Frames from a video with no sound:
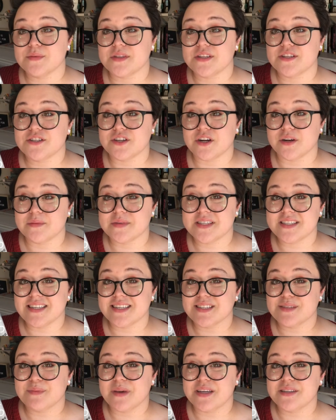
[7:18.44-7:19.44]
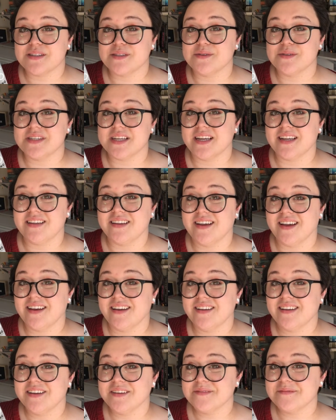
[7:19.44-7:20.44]
with Sharp Sticks by Suzanne
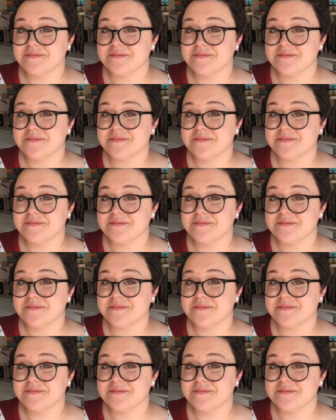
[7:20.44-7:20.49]
Young.